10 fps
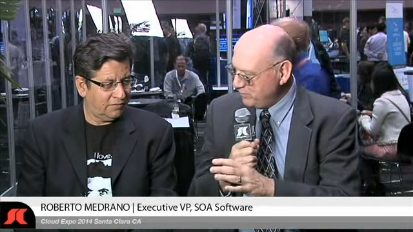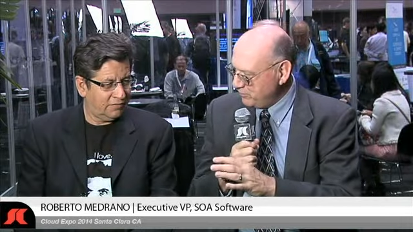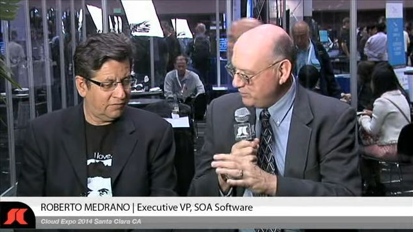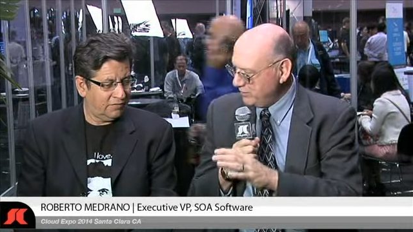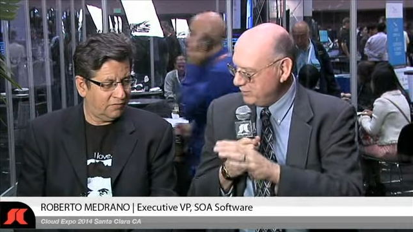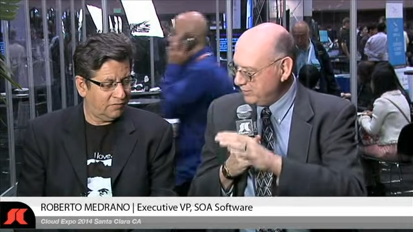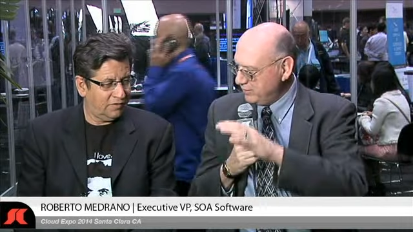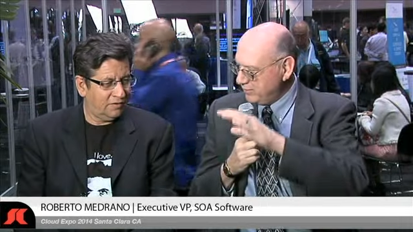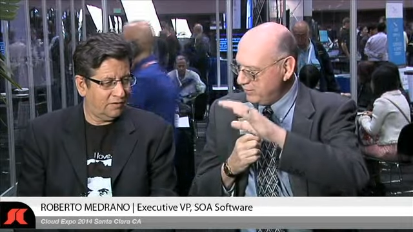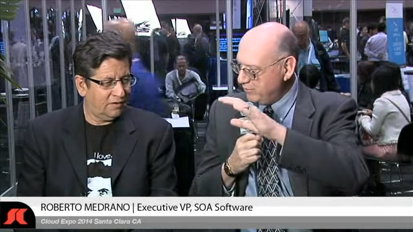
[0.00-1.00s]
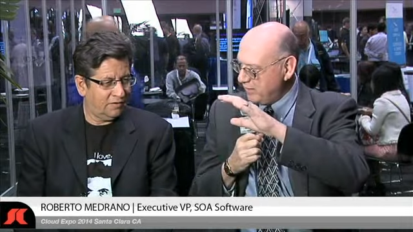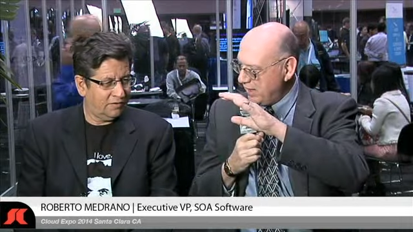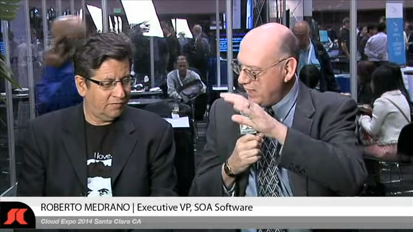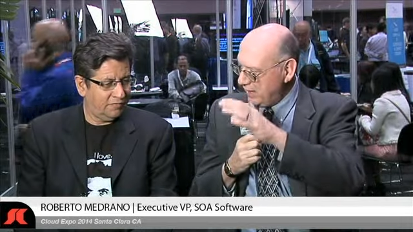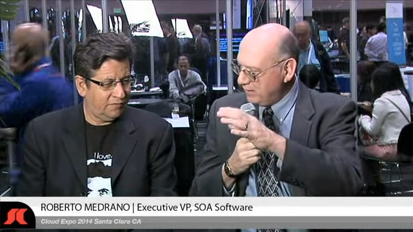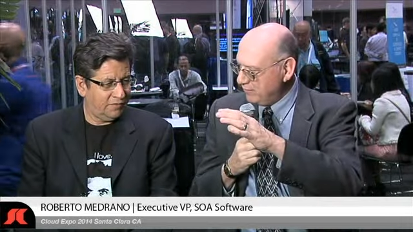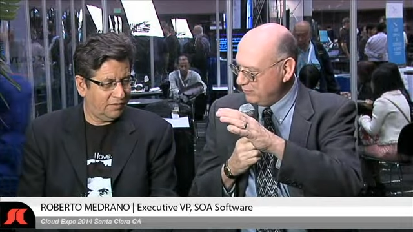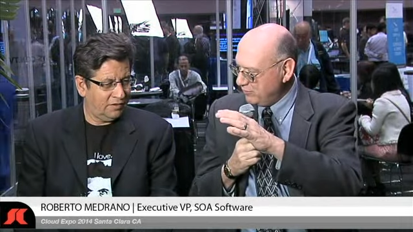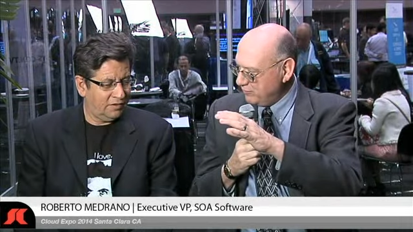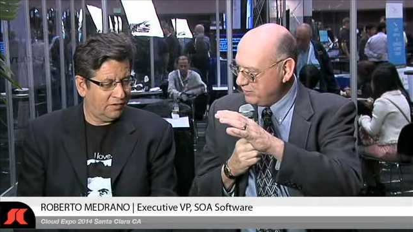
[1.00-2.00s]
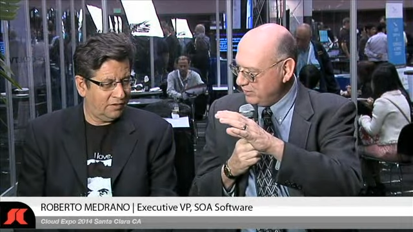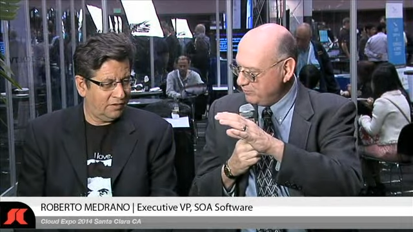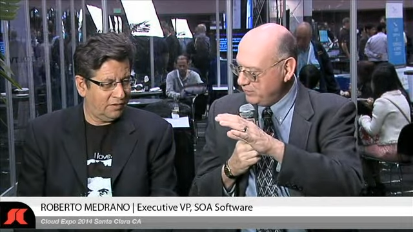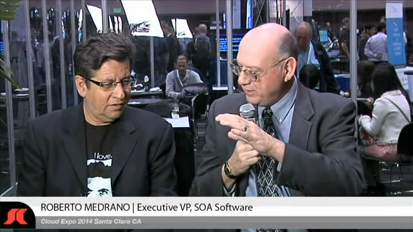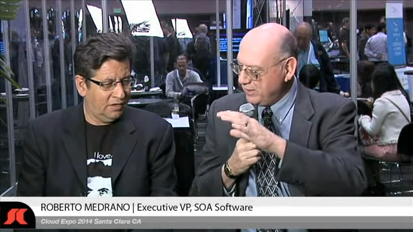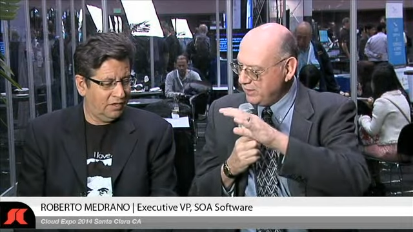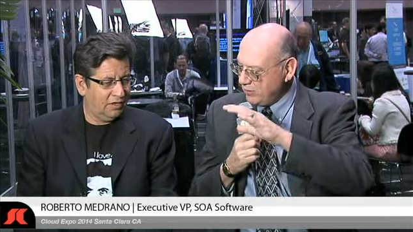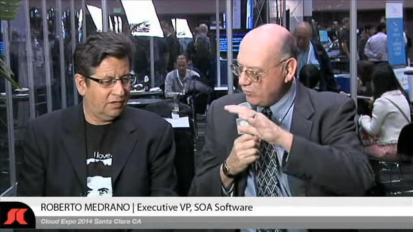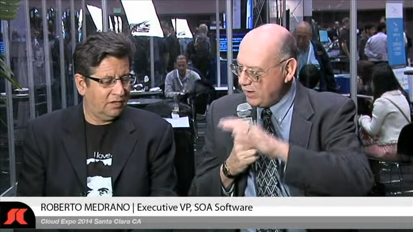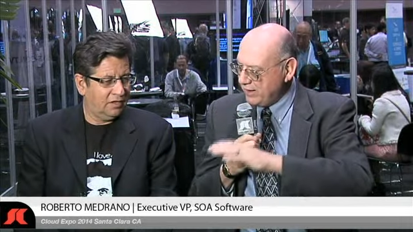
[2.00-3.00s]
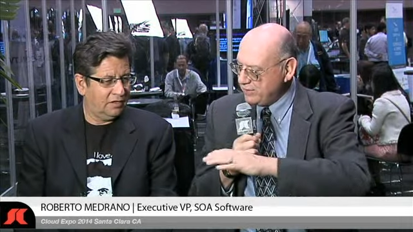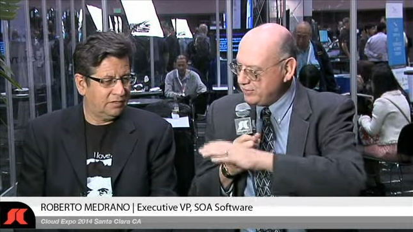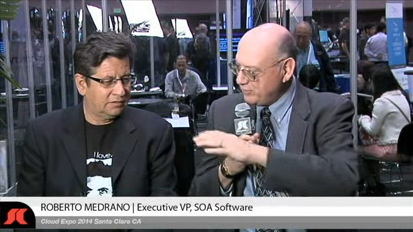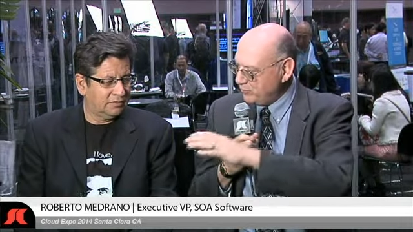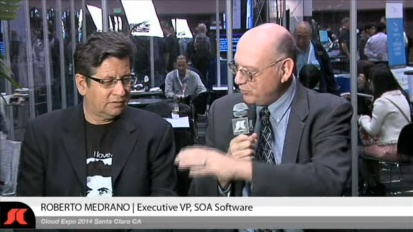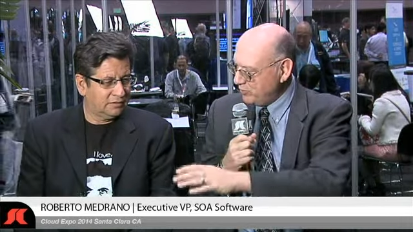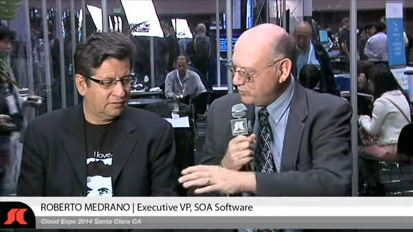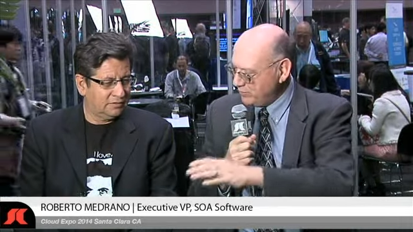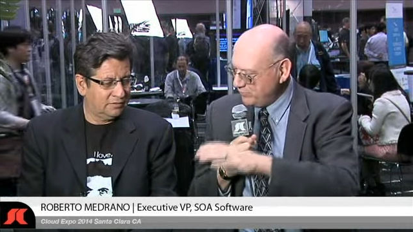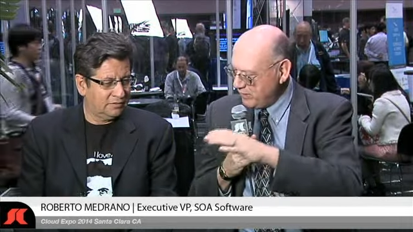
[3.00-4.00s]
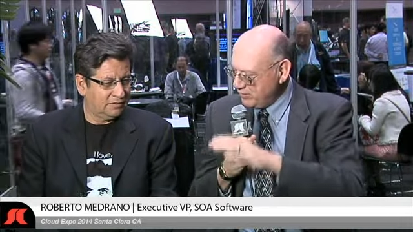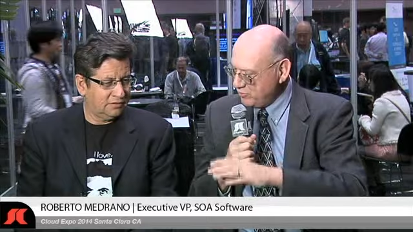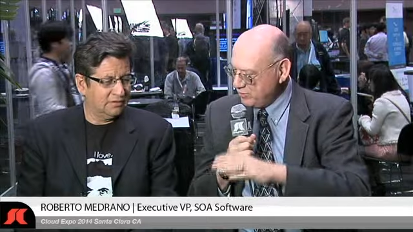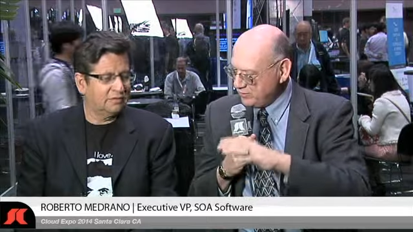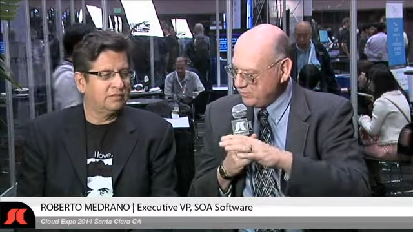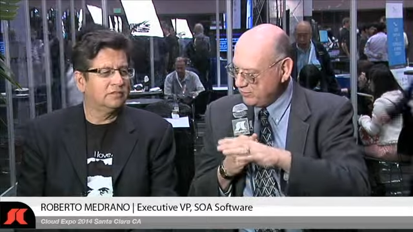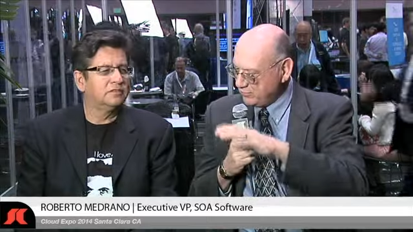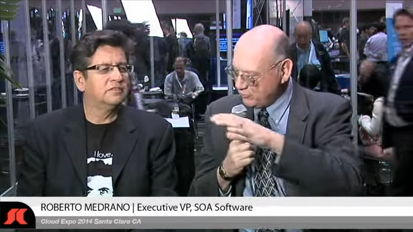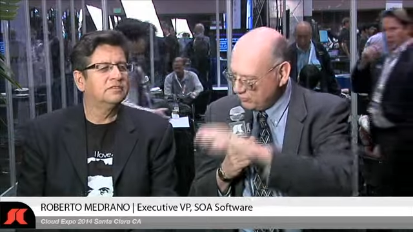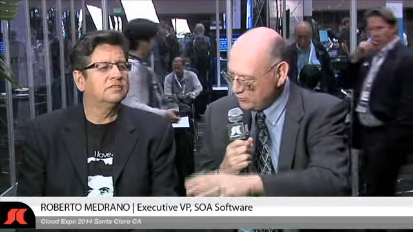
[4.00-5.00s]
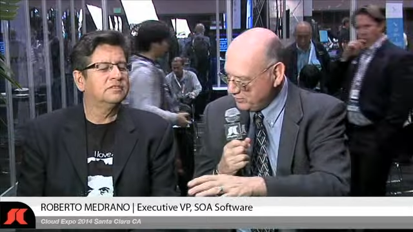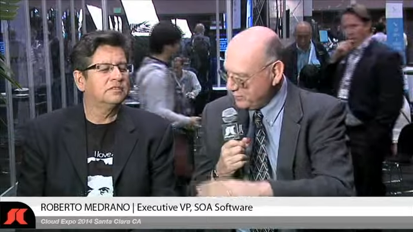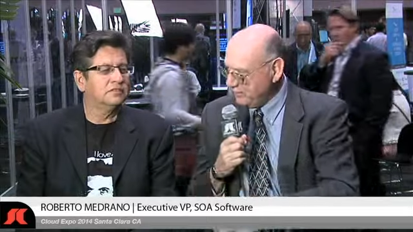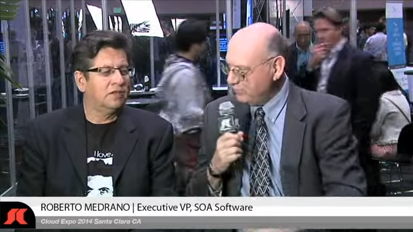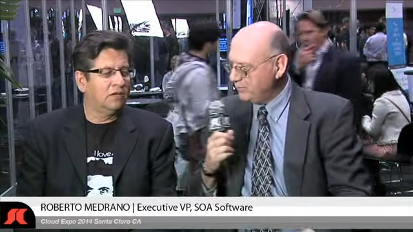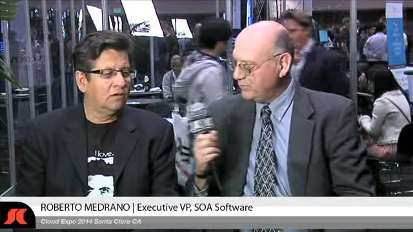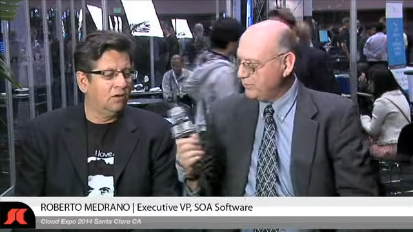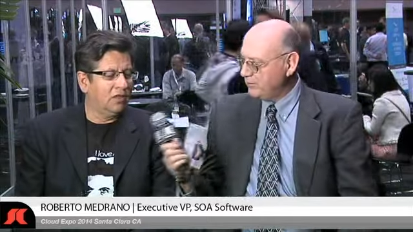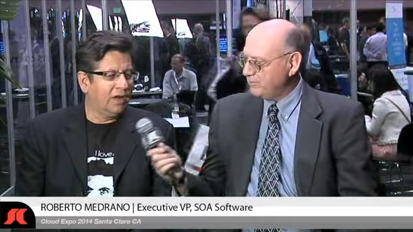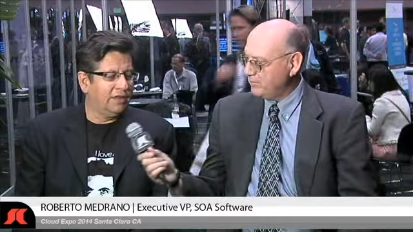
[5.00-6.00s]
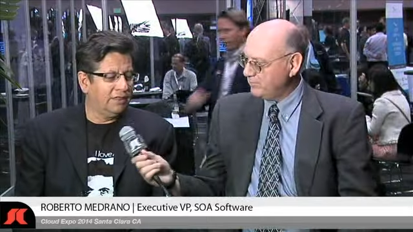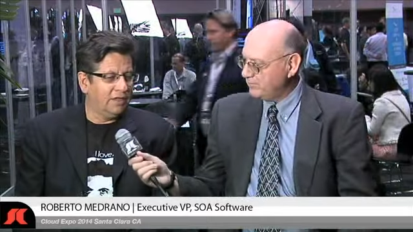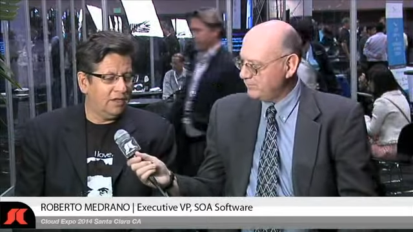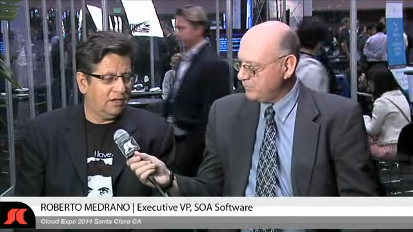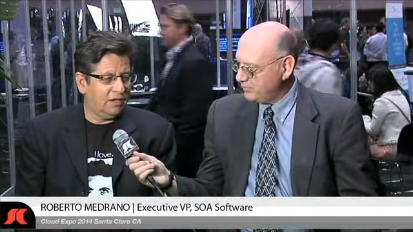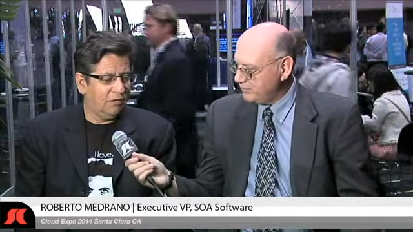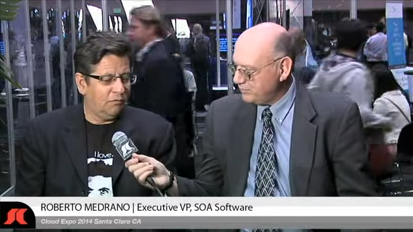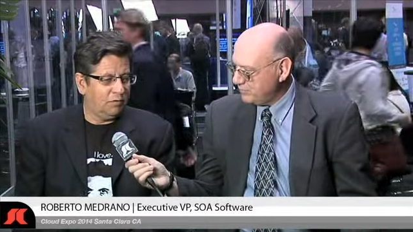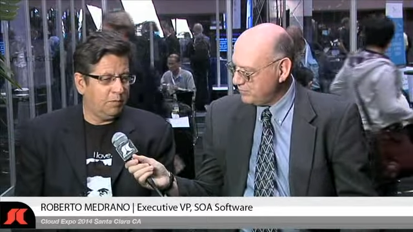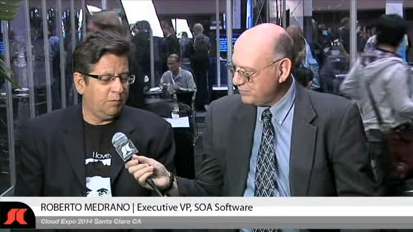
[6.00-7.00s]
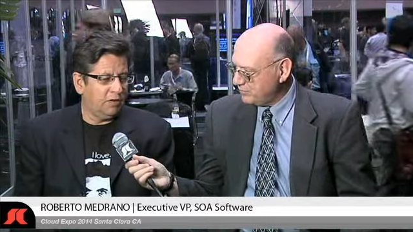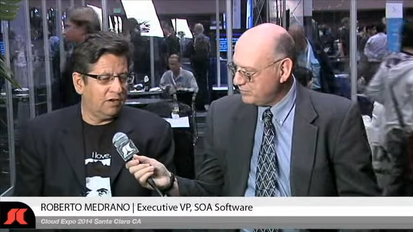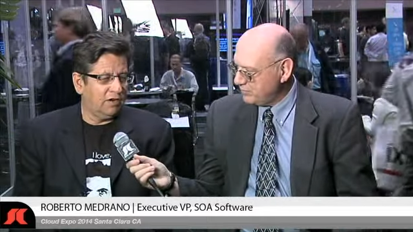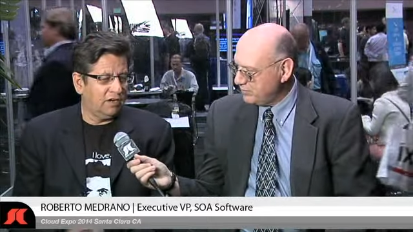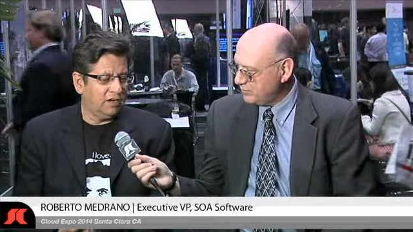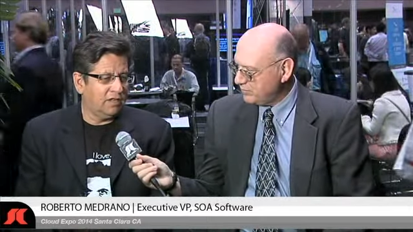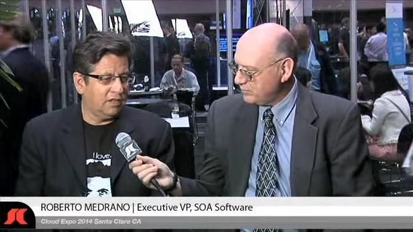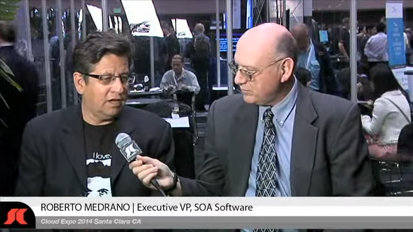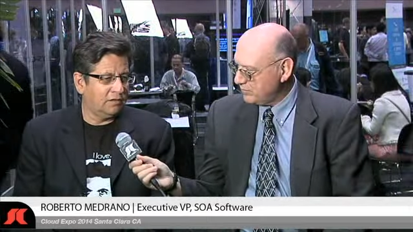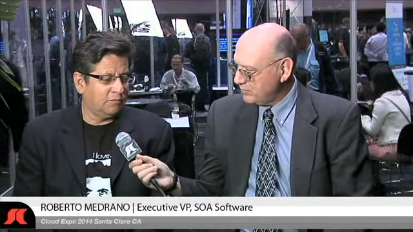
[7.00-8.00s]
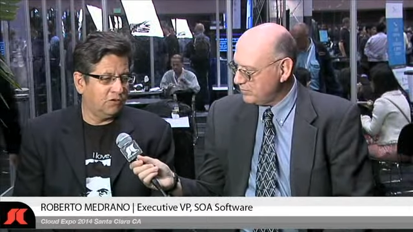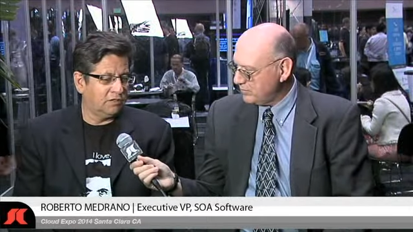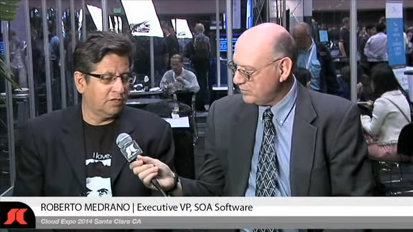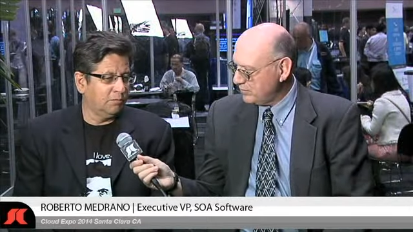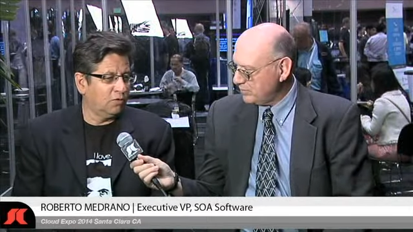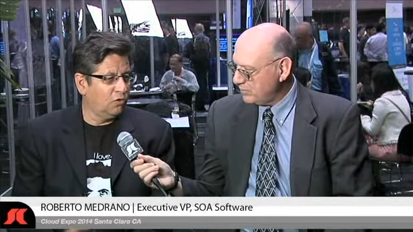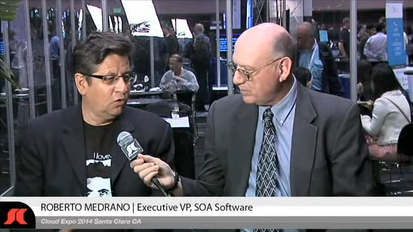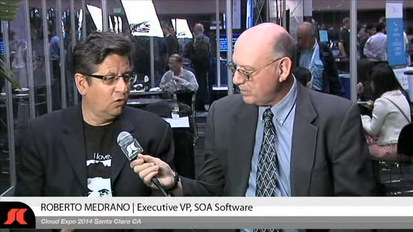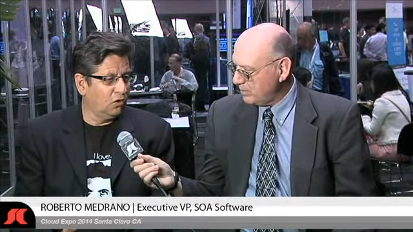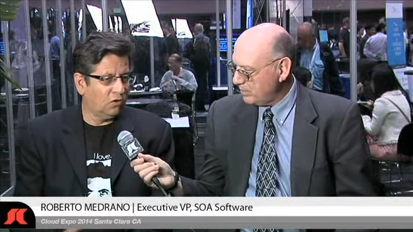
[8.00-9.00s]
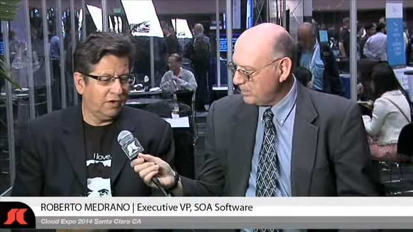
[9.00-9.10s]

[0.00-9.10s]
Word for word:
Speaker 1: people at, at, some high level of a company. Why is it important to them? How do you get that through to them?
Speaker 2: Well, I think what people are learning that, for example, Google